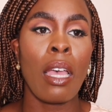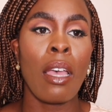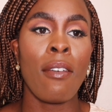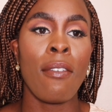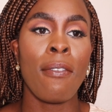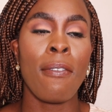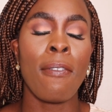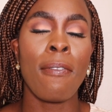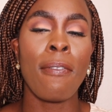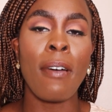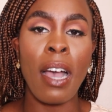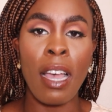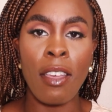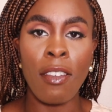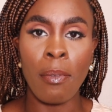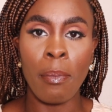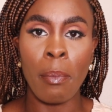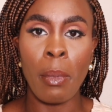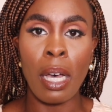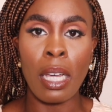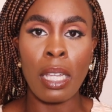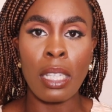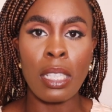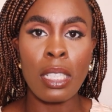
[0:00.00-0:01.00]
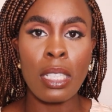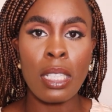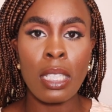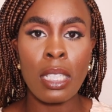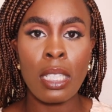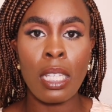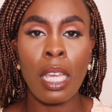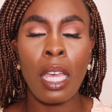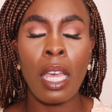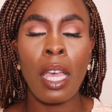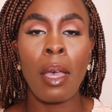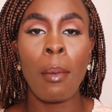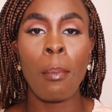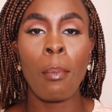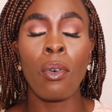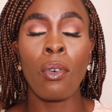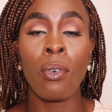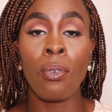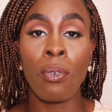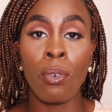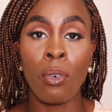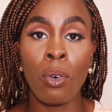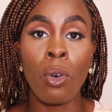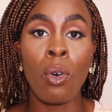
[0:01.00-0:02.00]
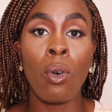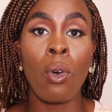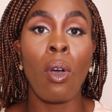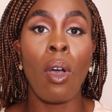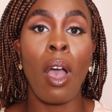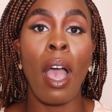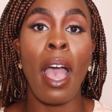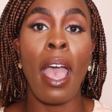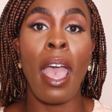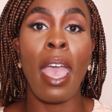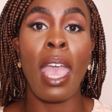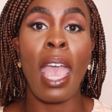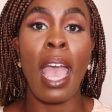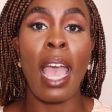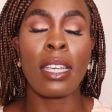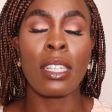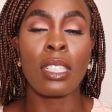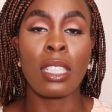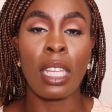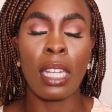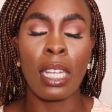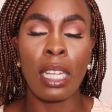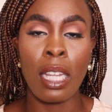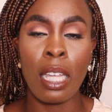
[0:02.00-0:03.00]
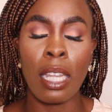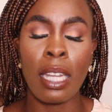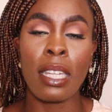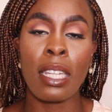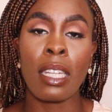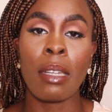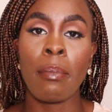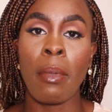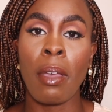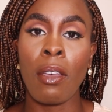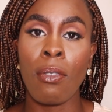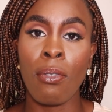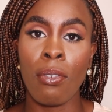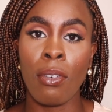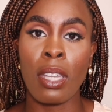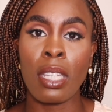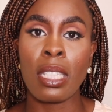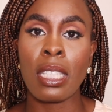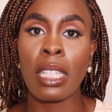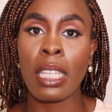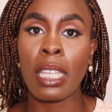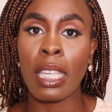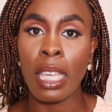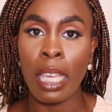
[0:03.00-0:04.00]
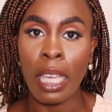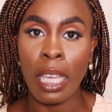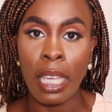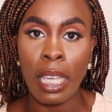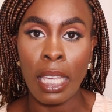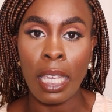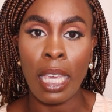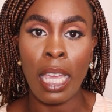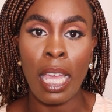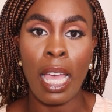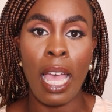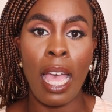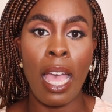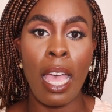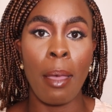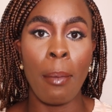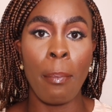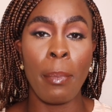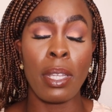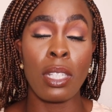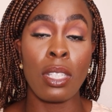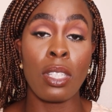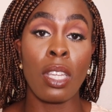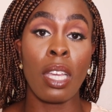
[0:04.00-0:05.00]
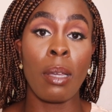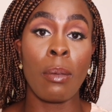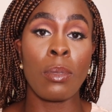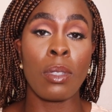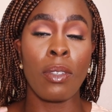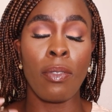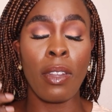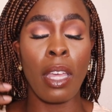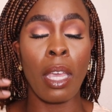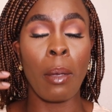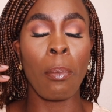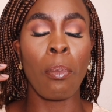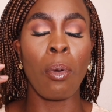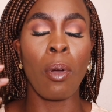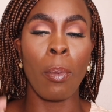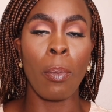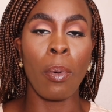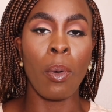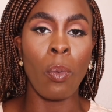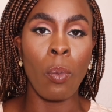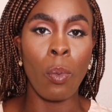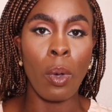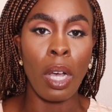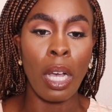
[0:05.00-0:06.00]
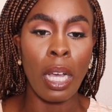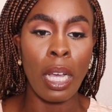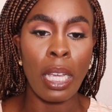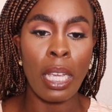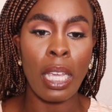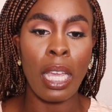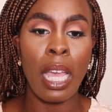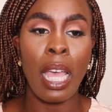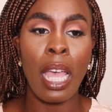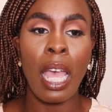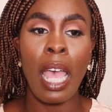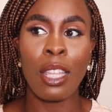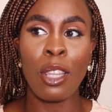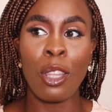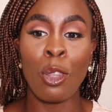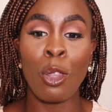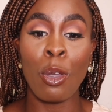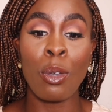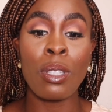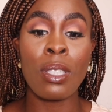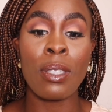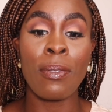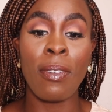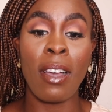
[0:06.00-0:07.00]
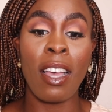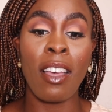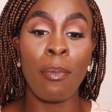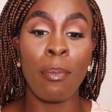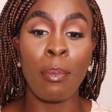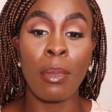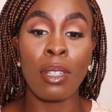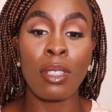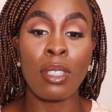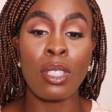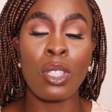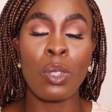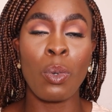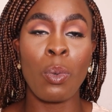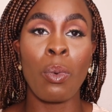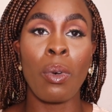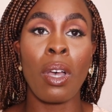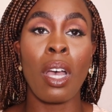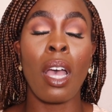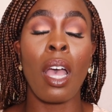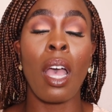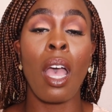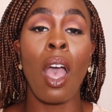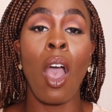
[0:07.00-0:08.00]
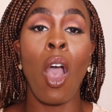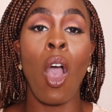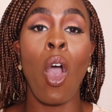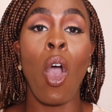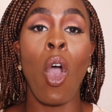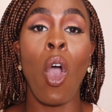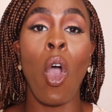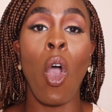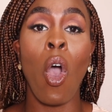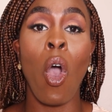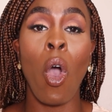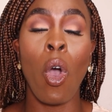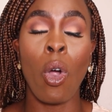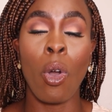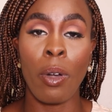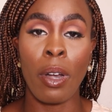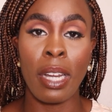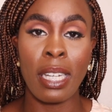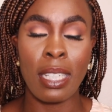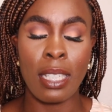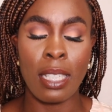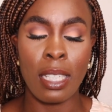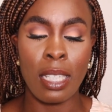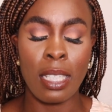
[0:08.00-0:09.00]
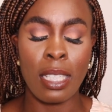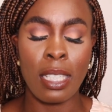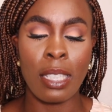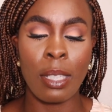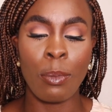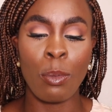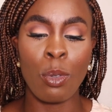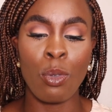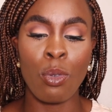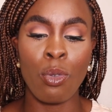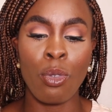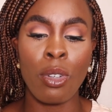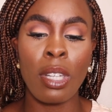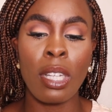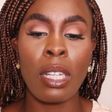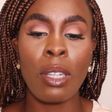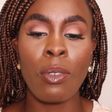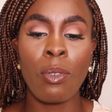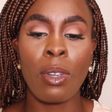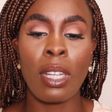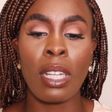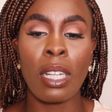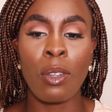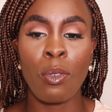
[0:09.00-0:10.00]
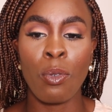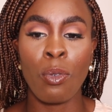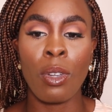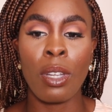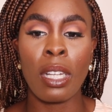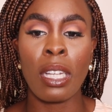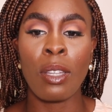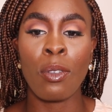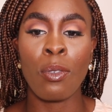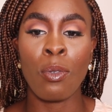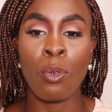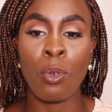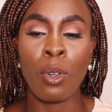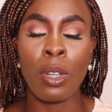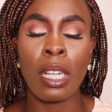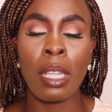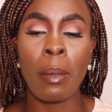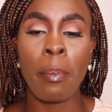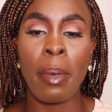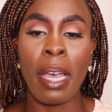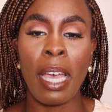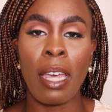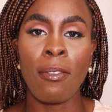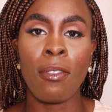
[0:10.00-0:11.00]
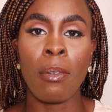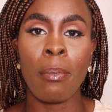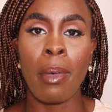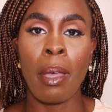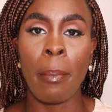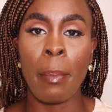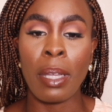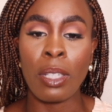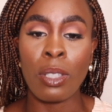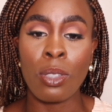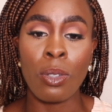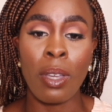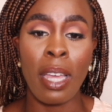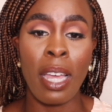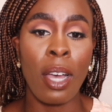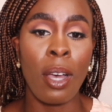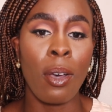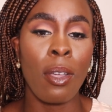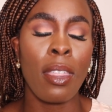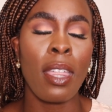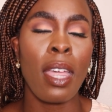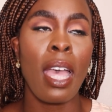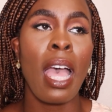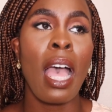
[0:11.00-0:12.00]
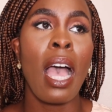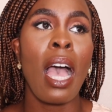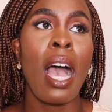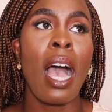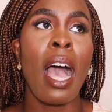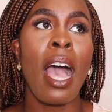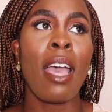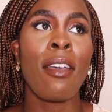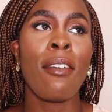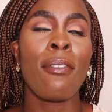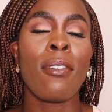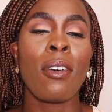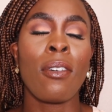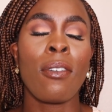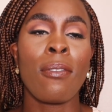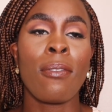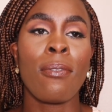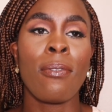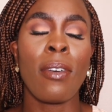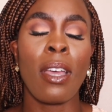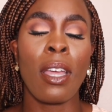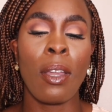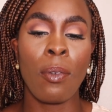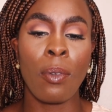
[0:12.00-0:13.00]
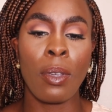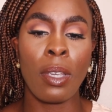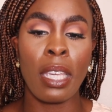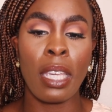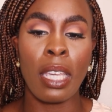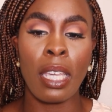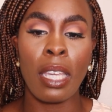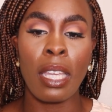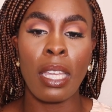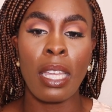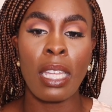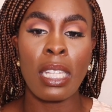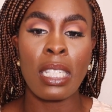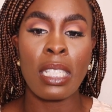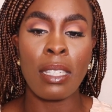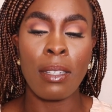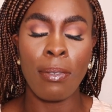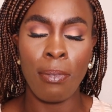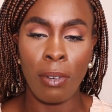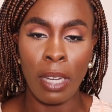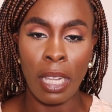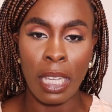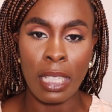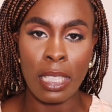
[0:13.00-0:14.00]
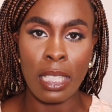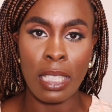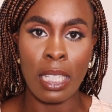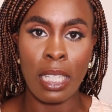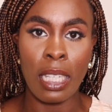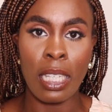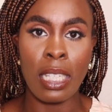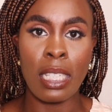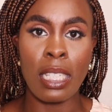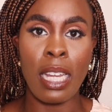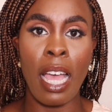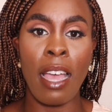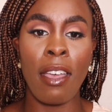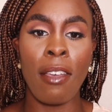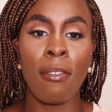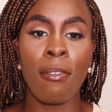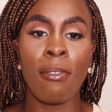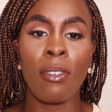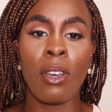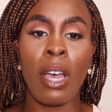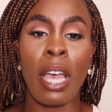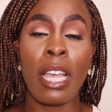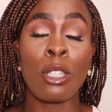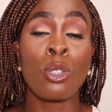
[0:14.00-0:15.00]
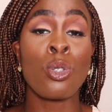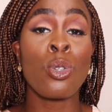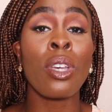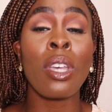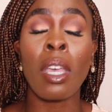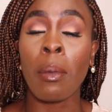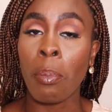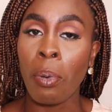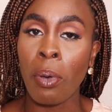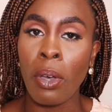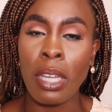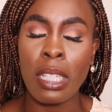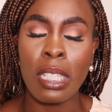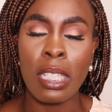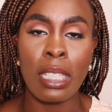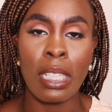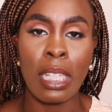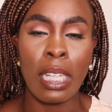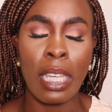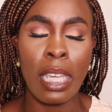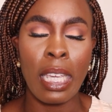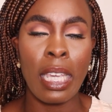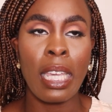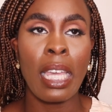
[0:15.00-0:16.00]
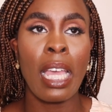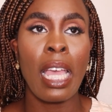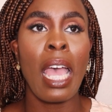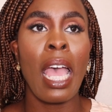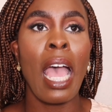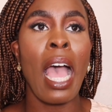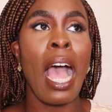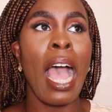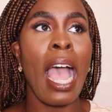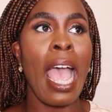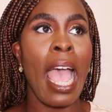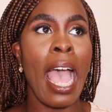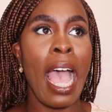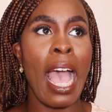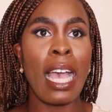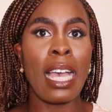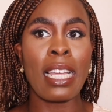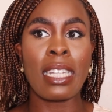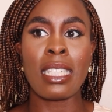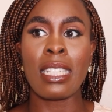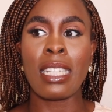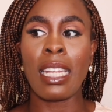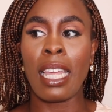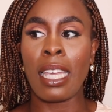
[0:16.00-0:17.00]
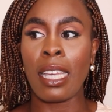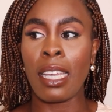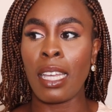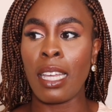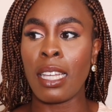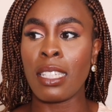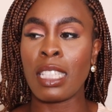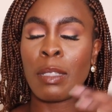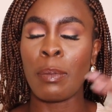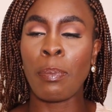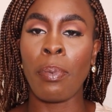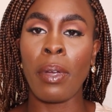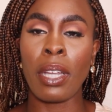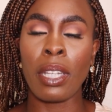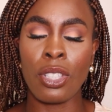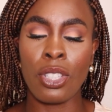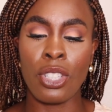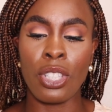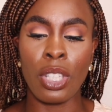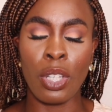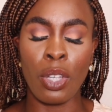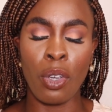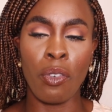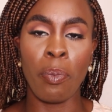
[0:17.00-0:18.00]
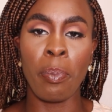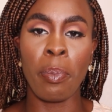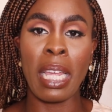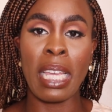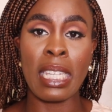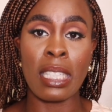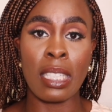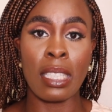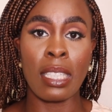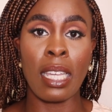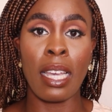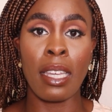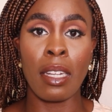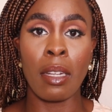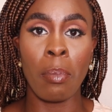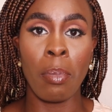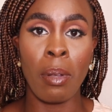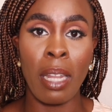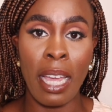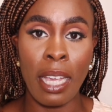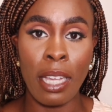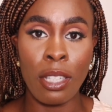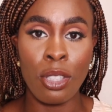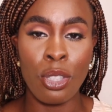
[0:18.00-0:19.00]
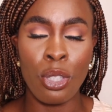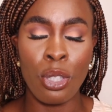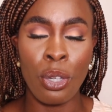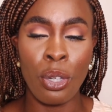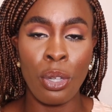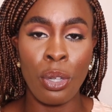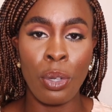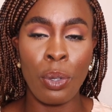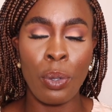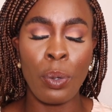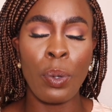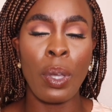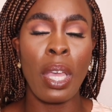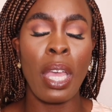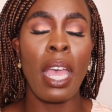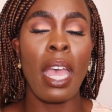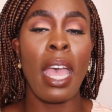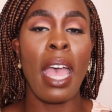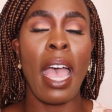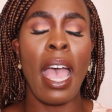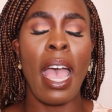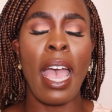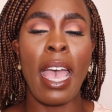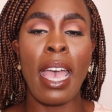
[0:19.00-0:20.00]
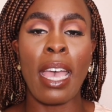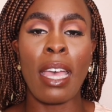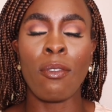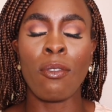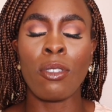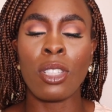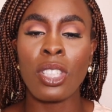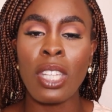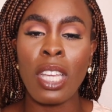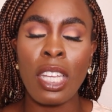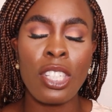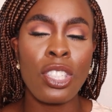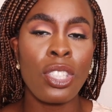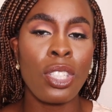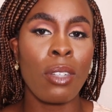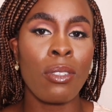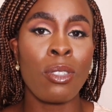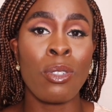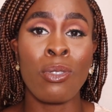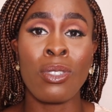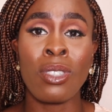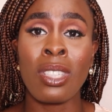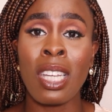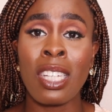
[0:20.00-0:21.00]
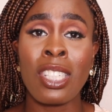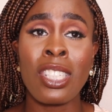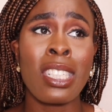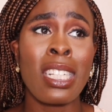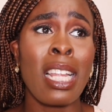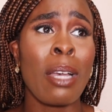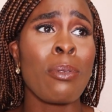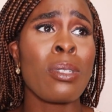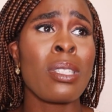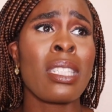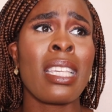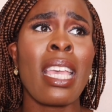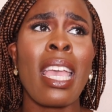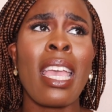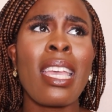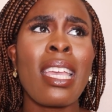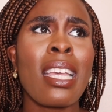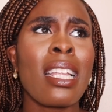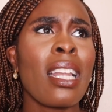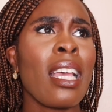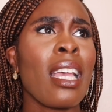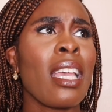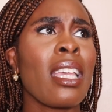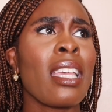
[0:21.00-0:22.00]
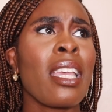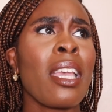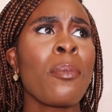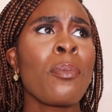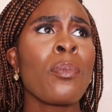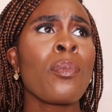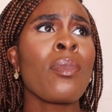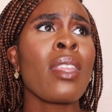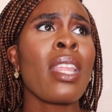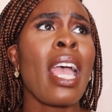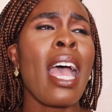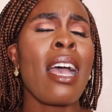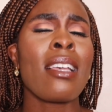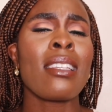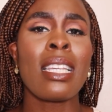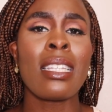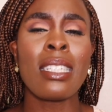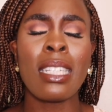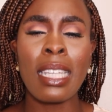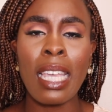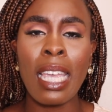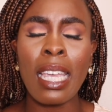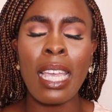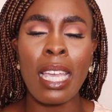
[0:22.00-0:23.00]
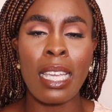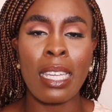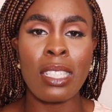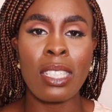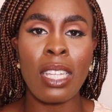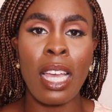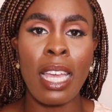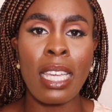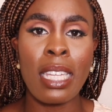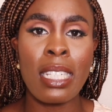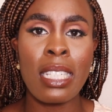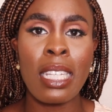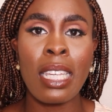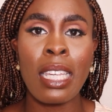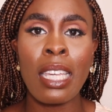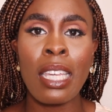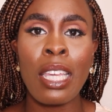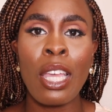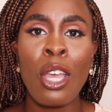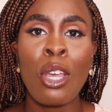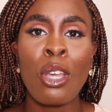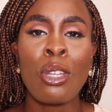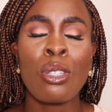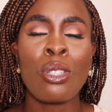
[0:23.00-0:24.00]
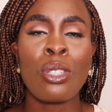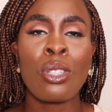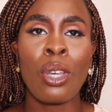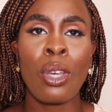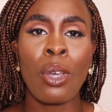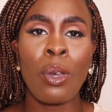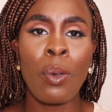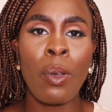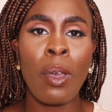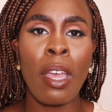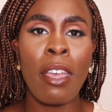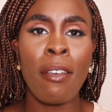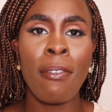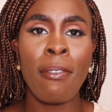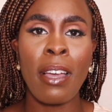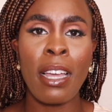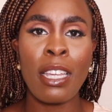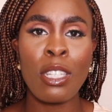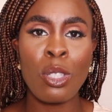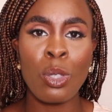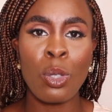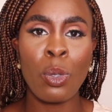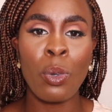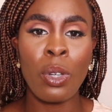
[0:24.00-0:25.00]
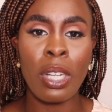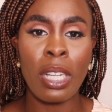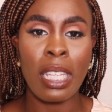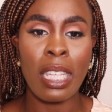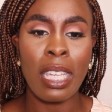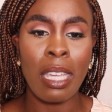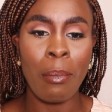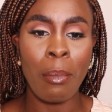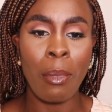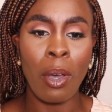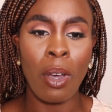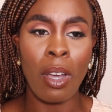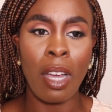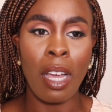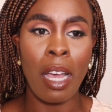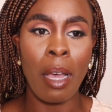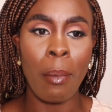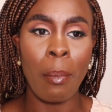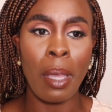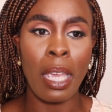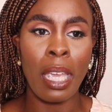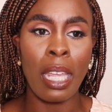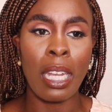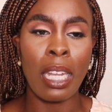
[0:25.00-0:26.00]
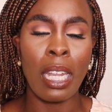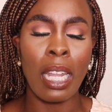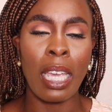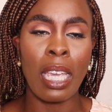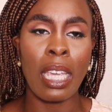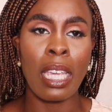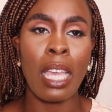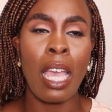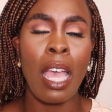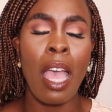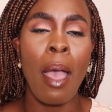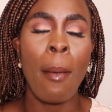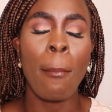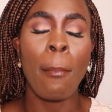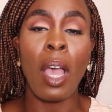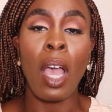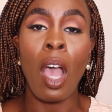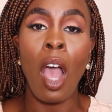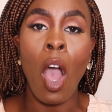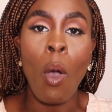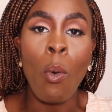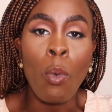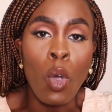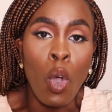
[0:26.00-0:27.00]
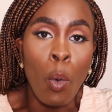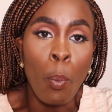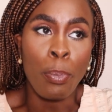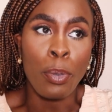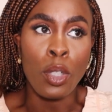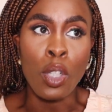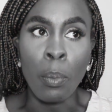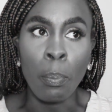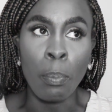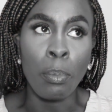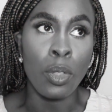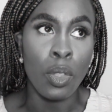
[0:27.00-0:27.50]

5 months before I actually landed my first gig in terms of like proper work. Those 5 months were horrendous. They were really, really, really, really bad for my mental health. I felt very deflated. I took it personally. I had like a spreadsheet of places that I'd applied to, and rejection after rejection. I was actually getting anxiety. So if I saw an email come in, like my heart would go,